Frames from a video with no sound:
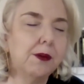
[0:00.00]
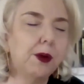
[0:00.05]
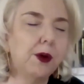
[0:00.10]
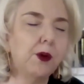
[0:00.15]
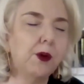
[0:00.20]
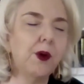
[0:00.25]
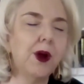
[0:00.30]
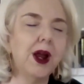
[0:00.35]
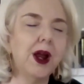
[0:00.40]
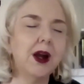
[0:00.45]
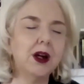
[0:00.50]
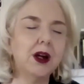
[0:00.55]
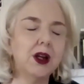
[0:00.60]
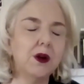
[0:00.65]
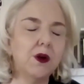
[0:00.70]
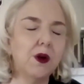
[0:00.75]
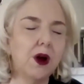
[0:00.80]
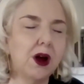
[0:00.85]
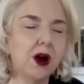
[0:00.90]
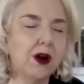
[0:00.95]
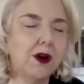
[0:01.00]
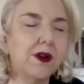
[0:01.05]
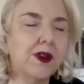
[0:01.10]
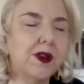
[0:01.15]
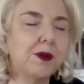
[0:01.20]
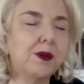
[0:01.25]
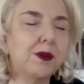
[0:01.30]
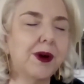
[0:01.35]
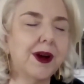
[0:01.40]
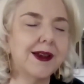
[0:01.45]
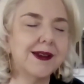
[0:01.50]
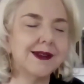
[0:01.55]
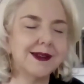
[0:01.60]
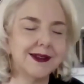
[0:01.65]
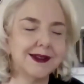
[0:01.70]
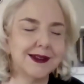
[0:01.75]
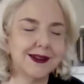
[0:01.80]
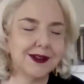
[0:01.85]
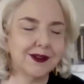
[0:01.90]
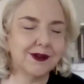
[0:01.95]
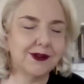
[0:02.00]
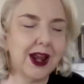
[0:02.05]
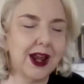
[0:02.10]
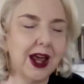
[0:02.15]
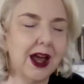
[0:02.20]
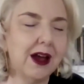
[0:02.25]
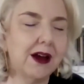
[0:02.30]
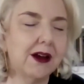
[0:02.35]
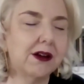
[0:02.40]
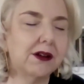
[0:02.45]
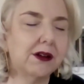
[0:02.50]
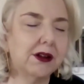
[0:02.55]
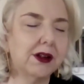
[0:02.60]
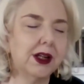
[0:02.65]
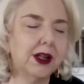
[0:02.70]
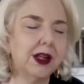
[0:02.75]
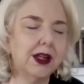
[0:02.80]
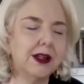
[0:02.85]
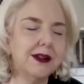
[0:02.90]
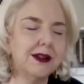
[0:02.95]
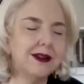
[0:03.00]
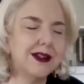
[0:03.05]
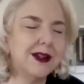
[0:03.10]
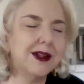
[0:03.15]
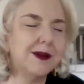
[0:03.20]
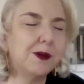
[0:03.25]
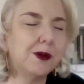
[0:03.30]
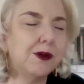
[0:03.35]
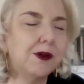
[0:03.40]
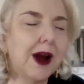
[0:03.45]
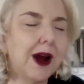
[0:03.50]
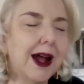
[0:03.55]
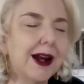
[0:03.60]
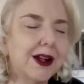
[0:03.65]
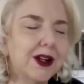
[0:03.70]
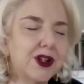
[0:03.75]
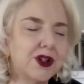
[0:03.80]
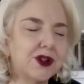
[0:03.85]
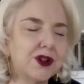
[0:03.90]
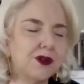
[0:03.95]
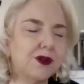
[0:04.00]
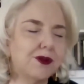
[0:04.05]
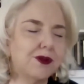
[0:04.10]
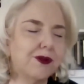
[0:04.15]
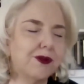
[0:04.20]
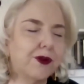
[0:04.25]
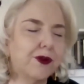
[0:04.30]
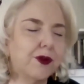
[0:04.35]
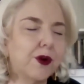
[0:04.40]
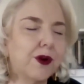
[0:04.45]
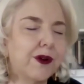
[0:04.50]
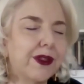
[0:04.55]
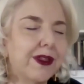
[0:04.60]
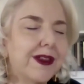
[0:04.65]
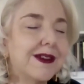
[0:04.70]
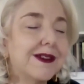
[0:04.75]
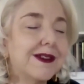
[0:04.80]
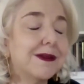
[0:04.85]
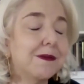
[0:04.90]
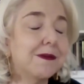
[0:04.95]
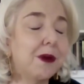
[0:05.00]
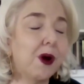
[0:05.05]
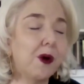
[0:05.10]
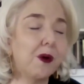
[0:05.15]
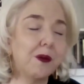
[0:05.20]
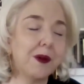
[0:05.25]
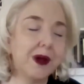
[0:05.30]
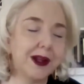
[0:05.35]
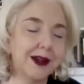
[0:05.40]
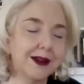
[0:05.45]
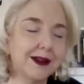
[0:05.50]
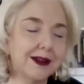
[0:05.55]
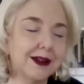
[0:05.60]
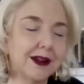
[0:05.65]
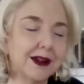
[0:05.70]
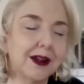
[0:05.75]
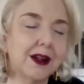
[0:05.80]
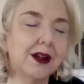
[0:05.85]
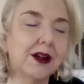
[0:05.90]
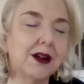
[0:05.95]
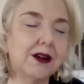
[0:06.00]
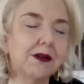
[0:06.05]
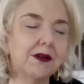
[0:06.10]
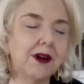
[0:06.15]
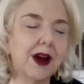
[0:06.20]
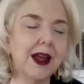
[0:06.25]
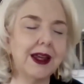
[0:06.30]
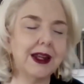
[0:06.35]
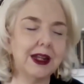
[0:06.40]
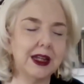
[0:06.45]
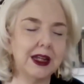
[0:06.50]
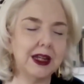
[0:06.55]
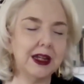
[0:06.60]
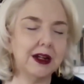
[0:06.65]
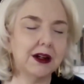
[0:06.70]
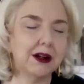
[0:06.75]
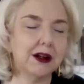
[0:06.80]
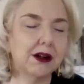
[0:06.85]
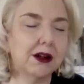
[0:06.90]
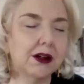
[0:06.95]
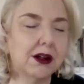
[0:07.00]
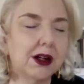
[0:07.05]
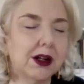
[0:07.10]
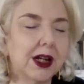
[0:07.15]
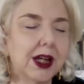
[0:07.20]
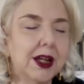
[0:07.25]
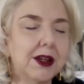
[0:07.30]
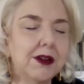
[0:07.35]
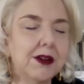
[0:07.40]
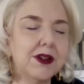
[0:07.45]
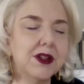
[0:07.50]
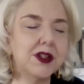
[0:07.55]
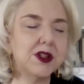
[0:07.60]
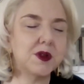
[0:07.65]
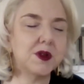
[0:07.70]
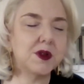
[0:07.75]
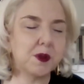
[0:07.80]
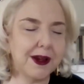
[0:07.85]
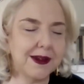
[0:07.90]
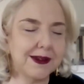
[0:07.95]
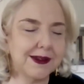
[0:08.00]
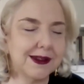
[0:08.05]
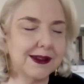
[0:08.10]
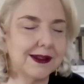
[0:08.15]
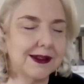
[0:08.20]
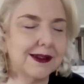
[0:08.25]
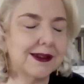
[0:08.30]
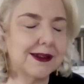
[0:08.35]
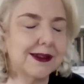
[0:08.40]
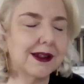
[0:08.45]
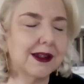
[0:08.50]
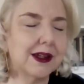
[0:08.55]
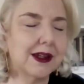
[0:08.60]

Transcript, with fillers: but where you are in the presence of now, in deep gratitude for this moment, right here, in this presence.